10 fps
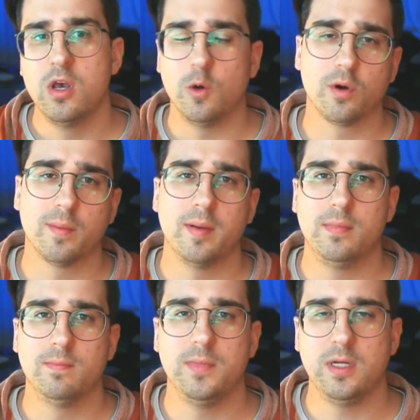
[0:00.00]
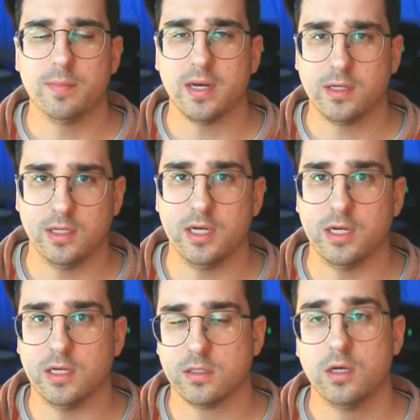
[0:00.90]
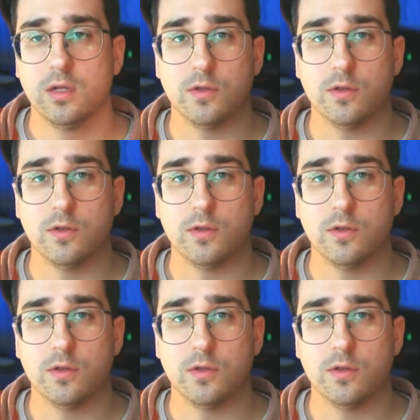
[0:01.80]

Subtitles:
What I mean by clean is